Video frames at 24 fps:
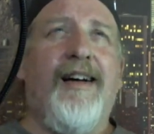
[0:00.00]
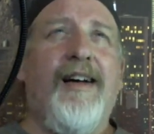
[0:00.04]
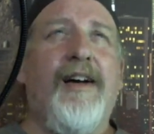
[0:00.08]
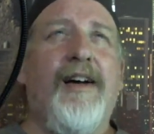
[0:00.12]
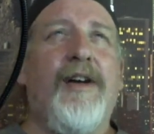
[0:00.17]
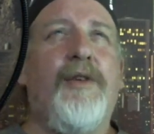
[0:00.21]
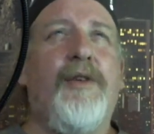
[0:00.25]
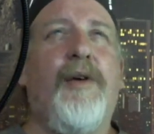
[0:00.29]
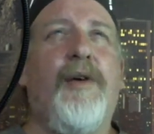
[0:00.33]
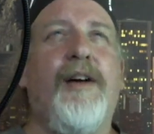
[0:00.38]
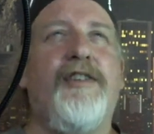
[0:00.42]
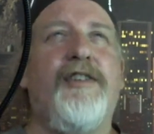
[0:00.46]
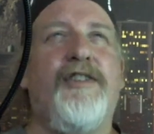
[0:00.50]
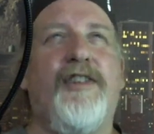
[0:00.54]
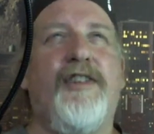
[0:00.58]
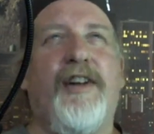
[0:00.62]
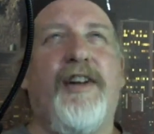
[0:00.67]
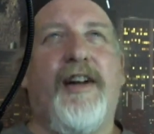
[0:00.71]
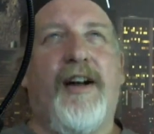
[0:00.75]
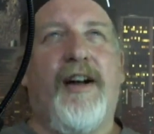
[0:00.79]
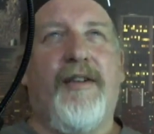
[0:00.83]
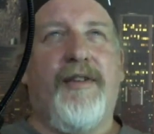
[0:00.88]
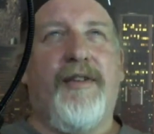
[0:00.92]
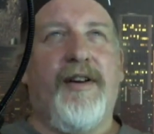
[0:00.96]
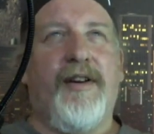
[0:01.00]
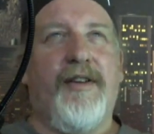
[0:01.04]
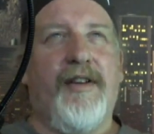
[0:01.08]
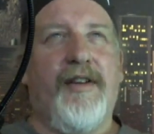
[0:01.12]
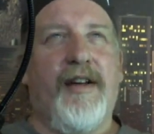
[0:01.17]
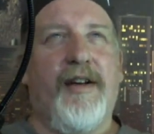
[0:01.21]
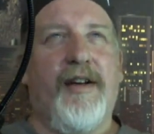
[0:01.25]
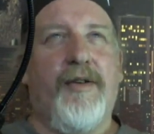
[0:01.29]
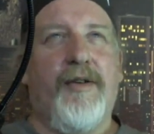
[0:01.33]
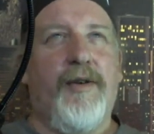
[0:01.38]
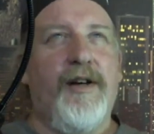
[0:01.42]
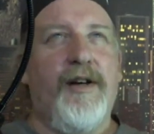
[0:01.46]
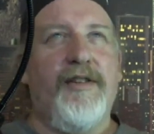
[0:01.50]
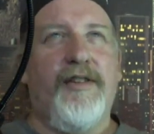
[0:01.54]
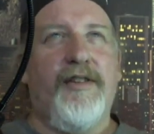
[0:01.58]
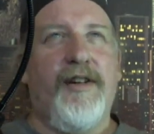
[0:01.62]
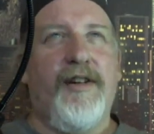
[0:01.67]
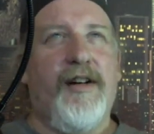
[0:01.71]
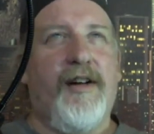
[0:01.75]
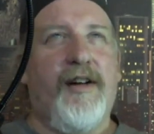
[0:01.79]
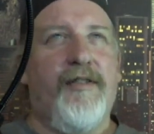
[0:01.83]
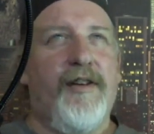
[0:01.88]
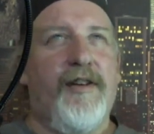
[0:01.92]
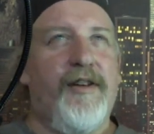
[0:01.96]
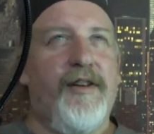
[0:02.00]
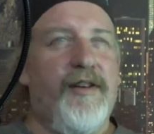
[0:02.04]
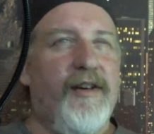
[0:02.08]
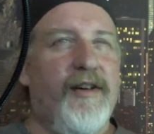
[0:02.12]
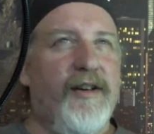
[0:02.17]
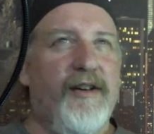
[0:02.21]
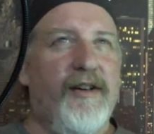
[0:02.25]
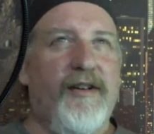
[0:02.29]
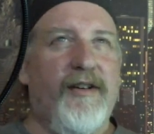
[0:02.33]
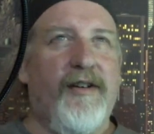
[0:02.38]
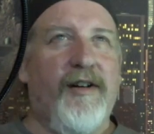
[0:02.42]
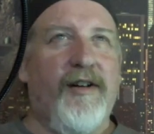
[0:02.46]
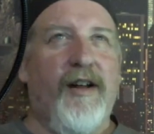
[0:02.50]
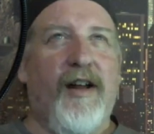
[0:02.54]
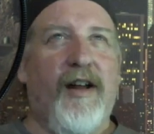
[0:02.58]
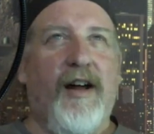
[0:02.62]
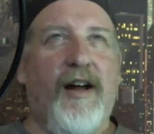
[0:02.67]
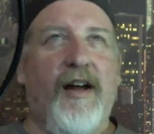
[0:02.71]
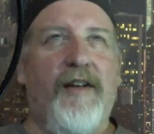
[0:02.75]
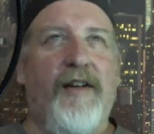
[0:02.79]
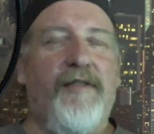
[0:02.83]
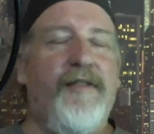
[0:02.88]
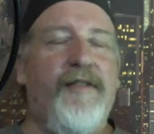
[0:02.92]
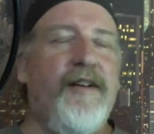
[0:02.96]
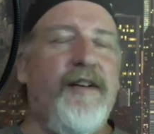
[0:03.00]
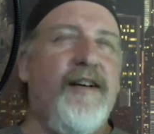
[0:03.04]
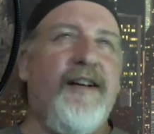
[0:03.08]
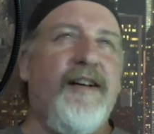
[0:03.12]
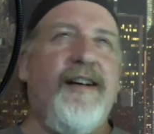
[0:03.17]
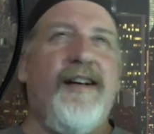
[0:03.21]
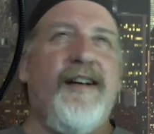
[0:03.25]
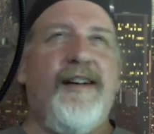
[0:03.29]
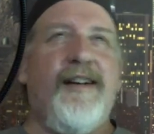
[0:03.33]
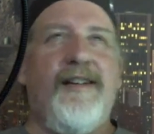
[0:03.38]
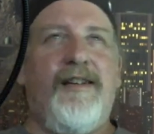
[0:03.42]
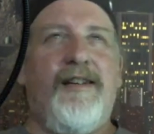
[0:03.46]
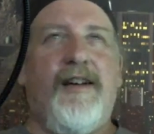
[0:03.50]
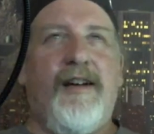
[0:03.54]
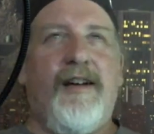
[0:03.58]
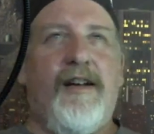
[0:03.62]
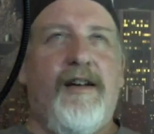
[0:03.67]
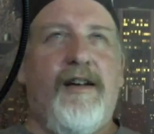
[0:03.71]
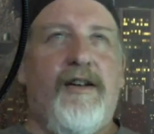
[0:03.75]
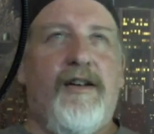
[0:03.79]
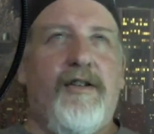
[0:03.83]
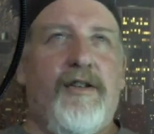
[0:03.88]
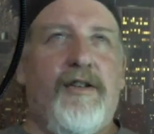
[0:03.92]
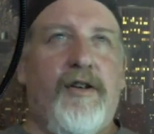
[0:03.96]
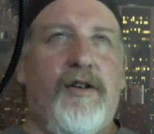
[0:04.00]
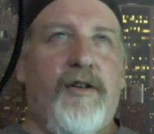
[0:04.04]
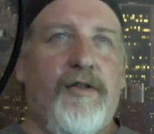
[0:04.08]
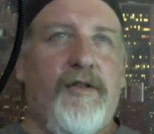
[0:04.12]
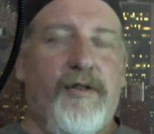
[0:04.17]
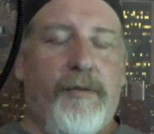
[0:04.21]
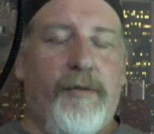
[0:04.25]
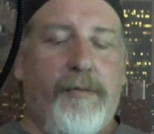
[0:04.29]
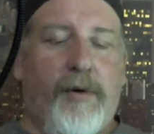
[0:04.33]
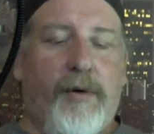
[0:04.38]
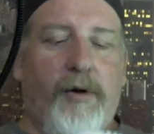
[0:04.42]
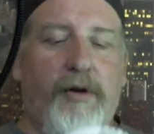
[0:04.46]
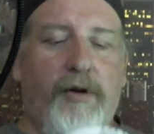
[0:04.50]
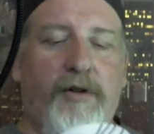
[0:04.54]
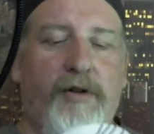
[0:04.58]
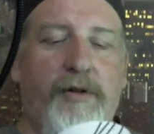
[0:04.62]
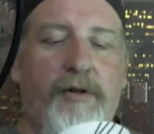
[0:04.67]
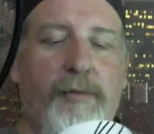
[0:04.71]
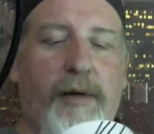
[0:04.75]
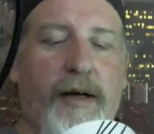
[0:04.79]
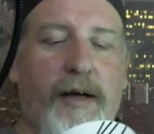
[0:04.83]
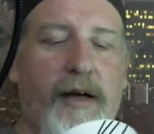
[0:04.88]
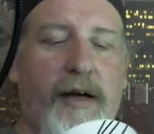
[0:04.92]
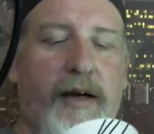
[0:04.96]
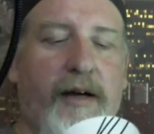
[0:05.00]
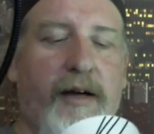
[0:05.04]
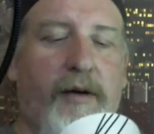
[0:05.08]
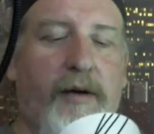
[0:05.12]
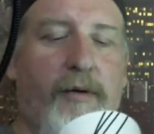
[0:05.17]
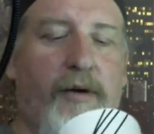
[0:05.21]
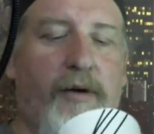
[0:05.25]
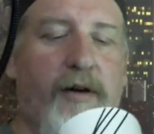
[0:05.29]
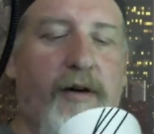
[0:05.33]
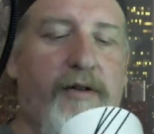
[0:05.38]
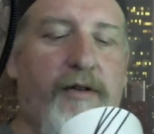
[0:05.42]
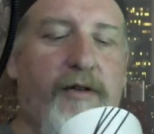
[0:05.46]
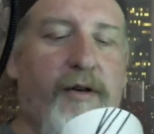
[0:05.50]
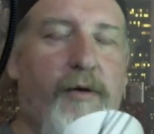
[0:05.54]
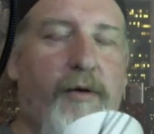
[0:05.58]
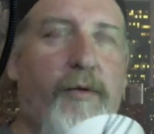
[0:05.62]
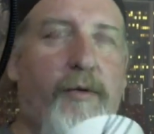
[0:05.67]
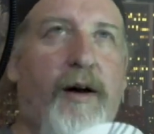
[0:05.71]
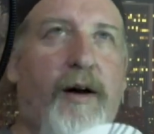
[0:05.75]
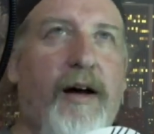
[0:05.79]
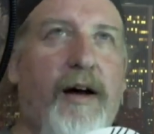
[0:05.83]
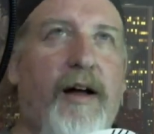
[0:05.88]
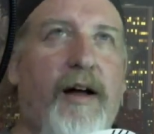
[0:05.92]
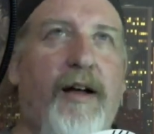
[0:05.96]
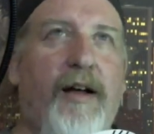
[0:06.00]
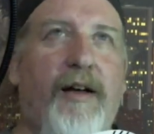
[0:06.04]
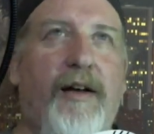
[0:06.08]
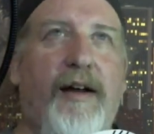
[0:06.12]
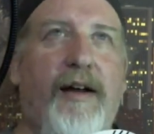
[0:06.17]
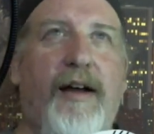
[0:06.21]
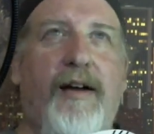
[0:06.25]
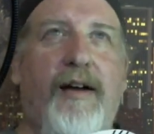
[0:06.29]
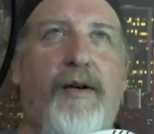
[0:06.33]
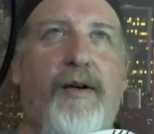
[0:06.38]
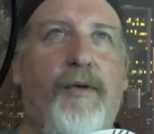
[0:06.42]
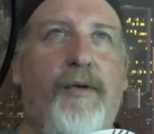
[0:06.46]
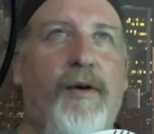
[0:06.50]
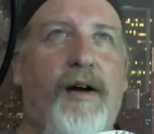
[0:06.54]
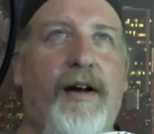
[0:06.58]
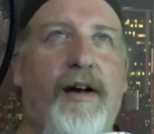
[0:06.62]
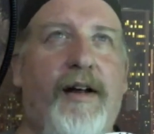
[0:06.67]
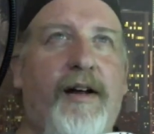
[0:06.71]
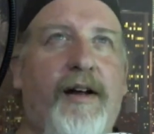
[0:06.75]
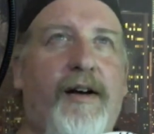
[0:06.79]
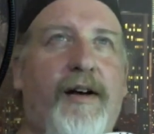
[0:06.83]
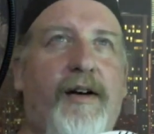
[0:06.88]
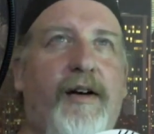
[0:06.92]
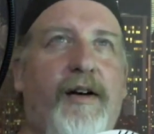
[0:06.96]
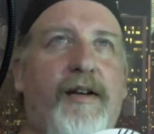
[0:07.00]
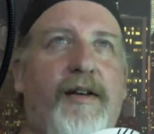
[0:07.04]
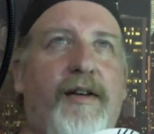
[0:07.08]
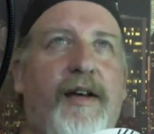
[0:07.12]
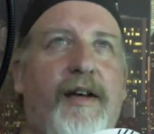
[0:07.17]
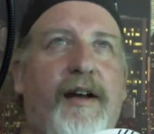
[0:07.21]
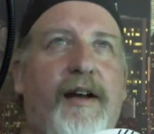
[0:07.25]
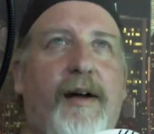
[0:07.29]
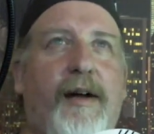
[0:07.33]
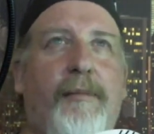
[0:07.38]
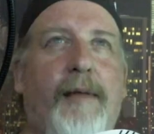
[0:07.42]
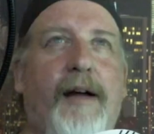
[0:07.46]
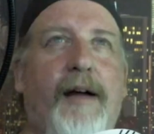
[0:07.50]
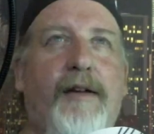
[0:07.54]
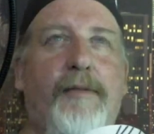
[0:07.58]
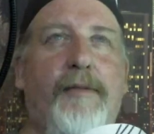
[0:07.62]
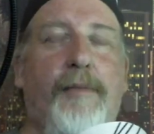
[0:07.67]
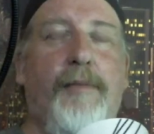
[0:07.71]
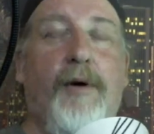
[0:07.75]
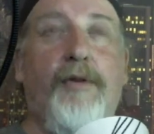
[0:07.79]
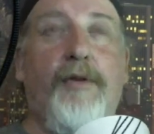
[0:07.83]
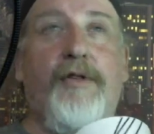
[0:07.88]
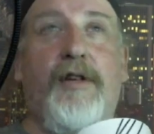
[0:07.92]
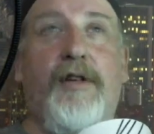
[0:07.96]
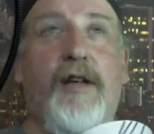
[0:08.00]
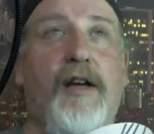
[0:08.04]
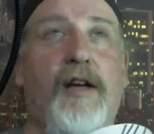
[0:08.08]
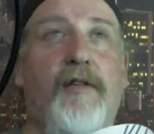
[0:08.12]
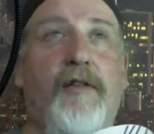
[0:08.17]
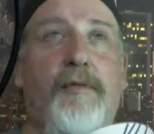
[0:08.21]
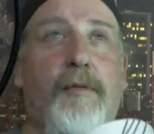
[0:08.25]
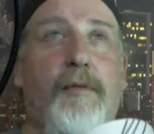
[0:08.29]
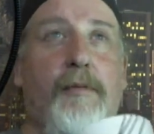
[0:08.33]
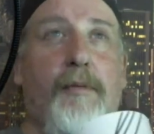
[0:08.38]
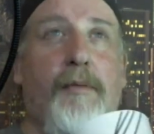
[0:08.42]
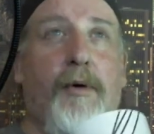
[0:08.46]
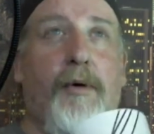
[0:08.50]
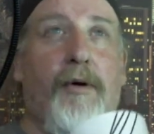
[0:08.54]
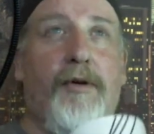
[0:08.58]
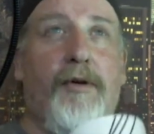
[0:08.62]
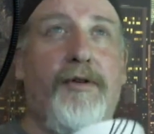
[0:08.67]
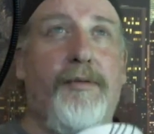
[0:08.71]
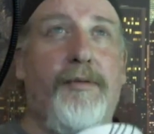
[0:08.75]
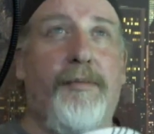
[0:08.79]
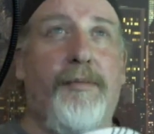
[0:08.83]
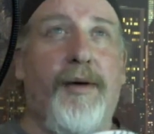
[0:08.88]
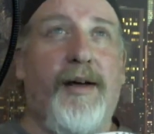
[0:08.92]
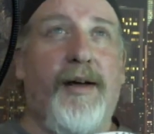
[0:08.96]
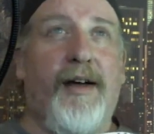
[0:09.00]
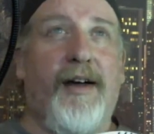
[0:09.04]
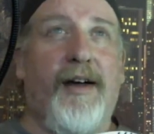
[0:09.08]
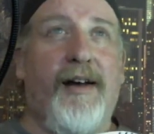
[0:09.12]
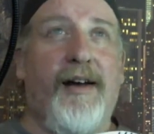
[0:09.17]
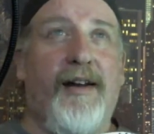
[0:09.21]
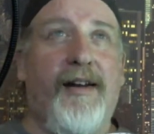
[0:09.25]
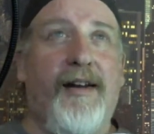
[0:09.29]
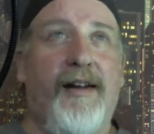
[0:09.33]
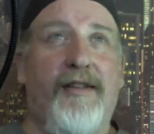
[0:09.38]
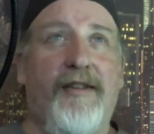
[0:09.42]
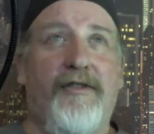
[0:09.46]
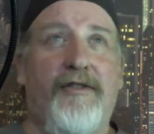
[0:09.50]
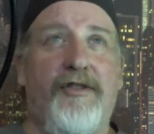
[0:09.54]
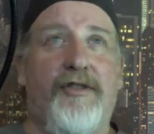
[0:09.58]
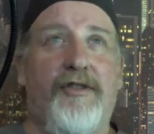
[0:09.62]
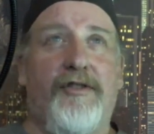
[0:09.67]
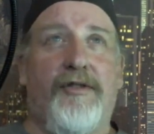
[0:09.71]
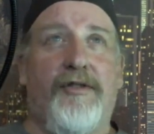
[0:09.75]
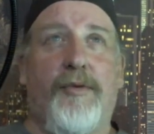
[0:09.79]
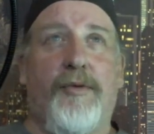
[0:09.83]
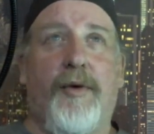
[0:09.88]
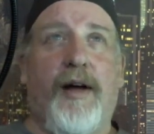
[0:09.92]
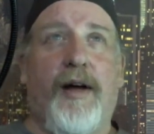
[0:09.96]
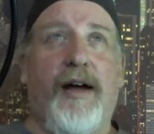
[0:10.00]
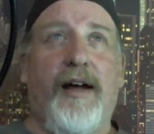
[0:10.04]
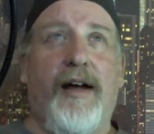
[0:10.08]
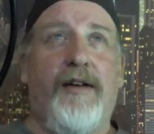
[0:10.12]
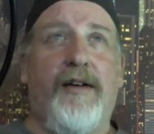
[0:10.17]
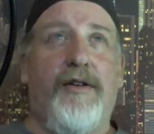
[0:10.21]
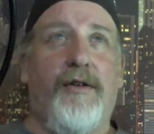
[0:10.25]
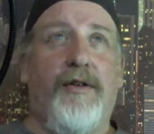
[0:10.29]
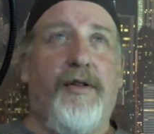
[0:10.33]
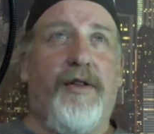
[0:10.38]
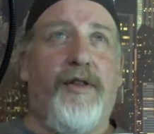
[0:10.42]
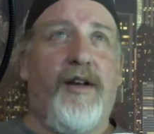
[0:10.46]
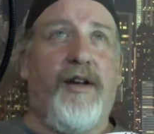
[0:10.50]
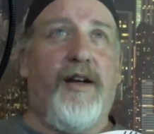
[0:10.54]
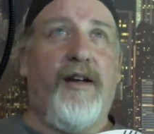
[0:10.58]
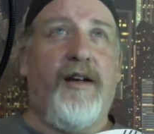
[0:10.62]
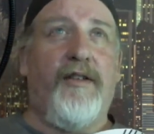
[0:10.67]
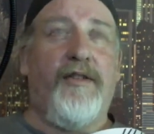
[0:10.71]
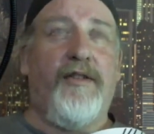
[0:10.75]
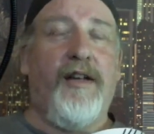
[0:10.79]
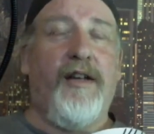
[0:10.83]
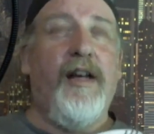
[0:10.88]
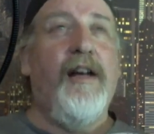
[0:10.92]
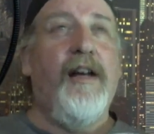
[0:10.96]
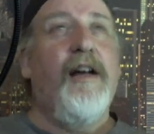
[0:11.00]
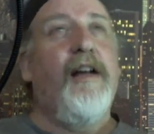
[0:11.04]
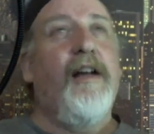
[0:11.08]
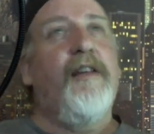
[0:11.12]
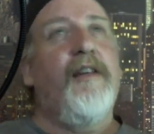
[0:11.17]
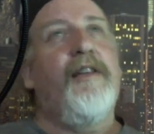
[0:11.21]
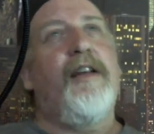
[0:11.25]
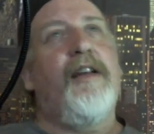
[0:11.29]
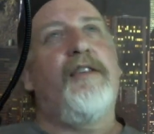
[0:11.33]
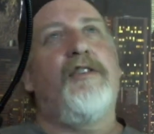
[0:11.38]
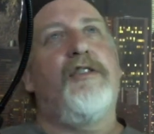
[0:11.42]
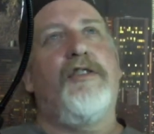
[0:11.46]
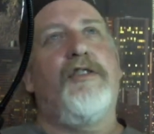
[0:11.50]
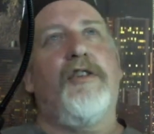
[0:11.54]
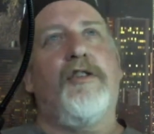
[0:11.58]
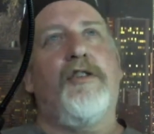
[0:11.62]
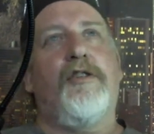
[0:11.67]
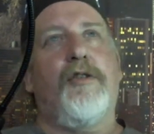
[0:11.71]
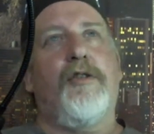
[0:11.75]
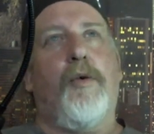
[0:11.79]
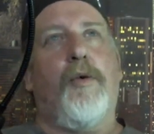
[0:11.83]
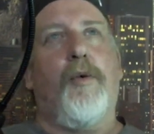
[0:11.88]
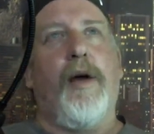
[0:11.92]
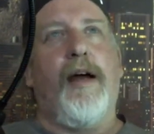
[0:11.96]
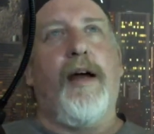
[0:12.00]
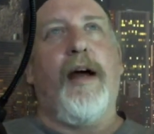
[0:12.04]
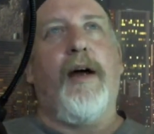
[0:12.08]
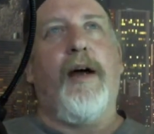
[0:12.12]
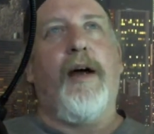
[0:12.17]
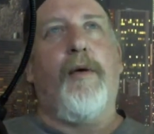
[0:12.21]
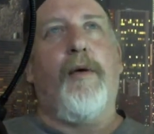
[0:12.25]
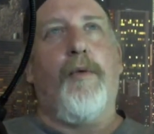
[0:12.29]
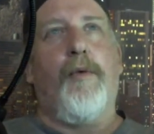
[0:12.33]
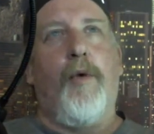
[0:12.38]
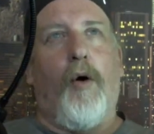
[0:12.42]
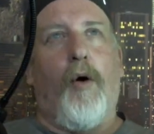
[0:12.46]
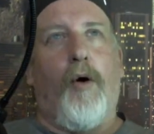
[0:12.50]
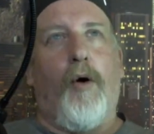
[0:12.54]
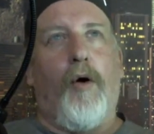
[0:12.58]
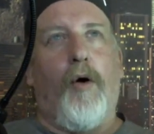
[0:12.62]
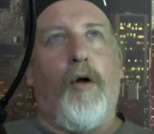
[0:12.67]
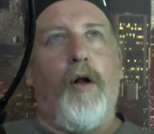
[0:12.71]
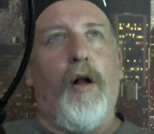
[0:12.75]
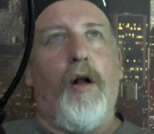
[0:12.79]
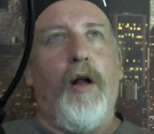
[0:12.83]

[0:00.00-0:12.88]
Question everything in your life. Dougie deserves a bowl of spaghetti once in a while, and I don't want to hear it that I'm not supposed to give him a bowl of spaghetti. That's just the way I do things. That's just the way I roll,